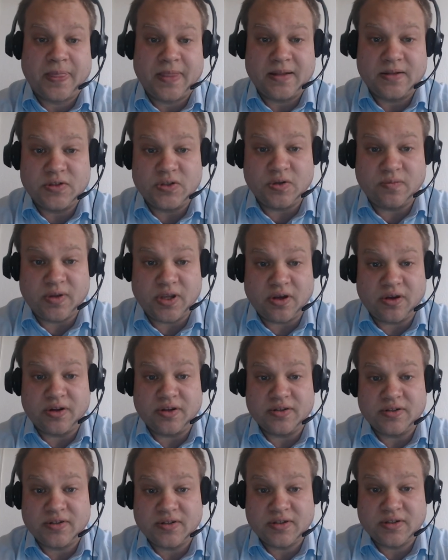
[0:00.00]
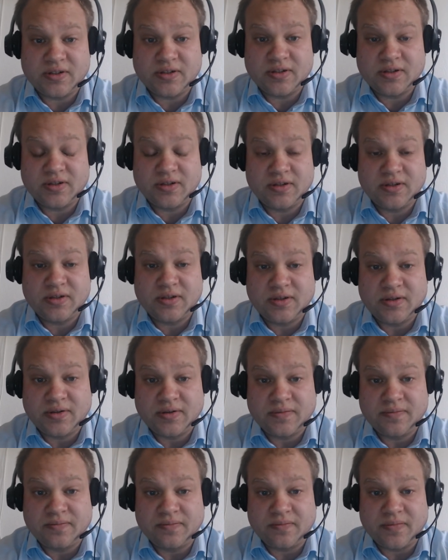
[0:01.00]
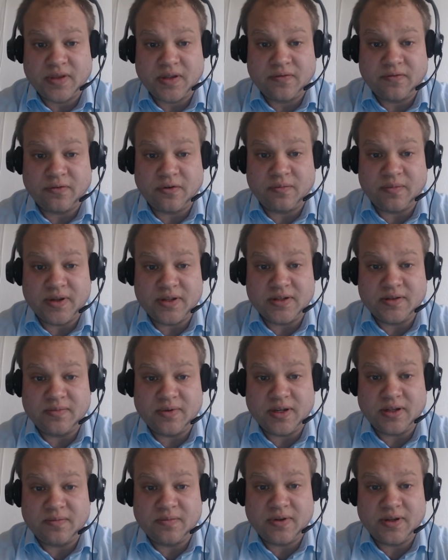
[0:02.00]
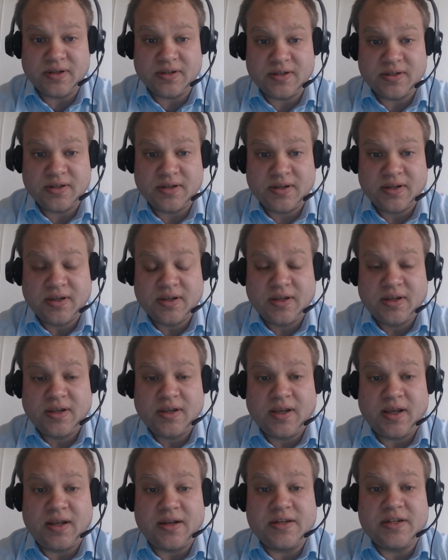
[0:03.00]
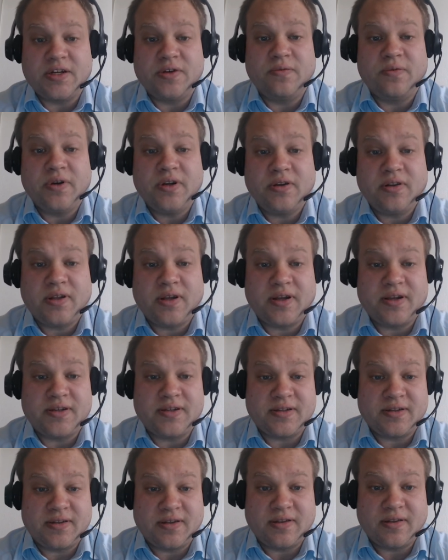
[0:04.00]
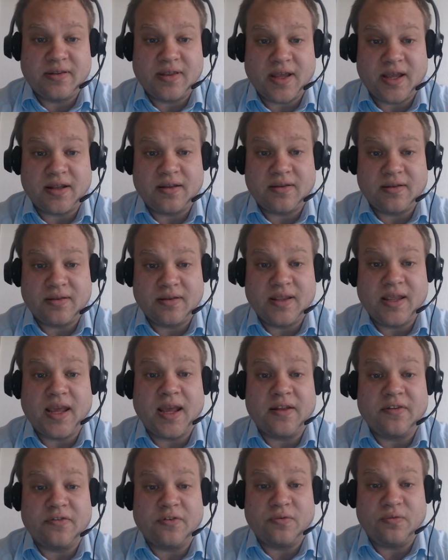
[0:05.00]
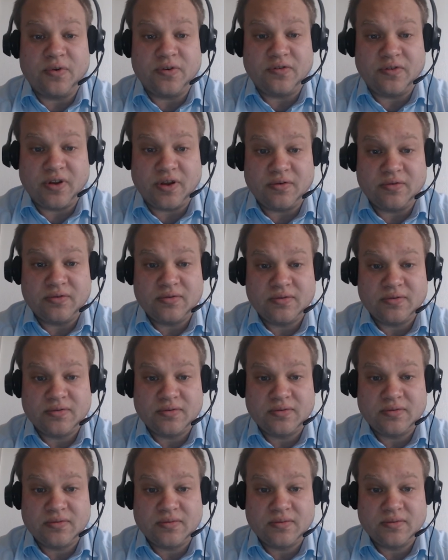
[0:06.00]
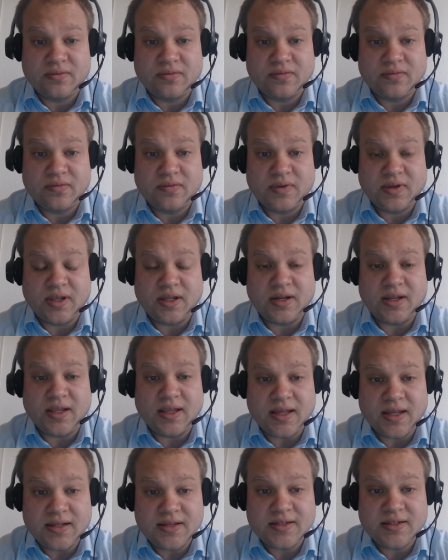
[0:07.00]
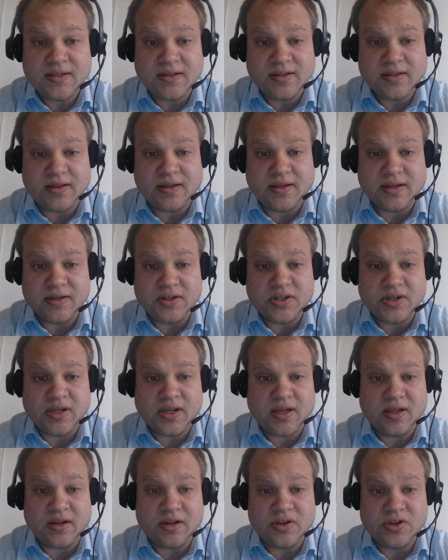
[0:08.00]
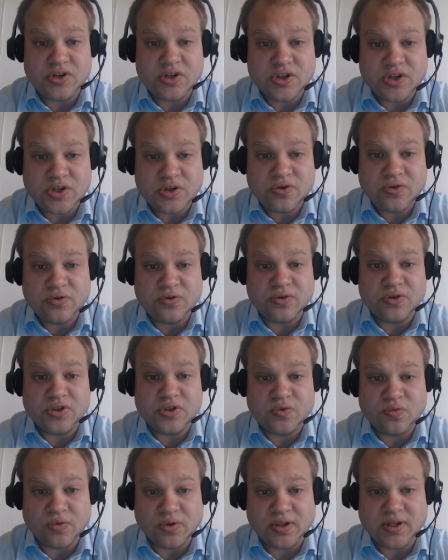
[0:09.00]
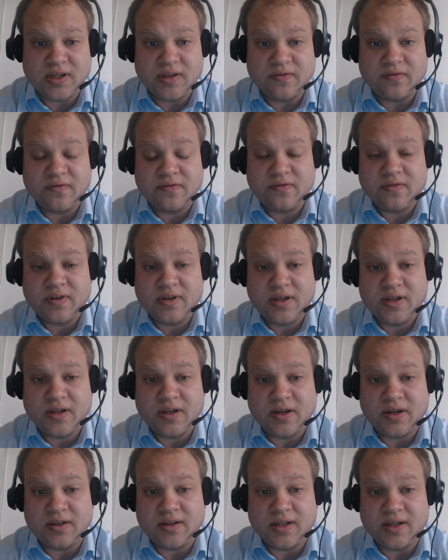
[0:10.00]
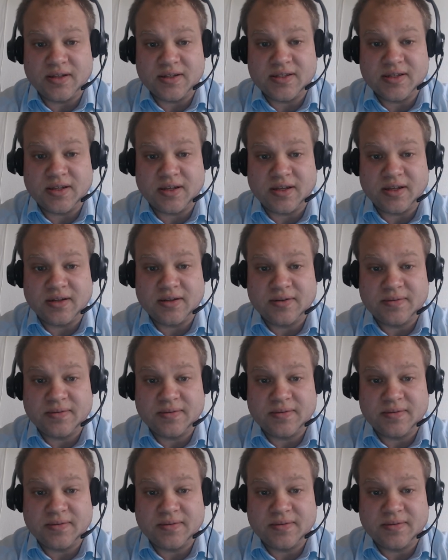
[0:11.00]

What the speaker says: To be honest, for me to be at peace. And she realized that the answer was no. And instantly she had a huge relief on the inside.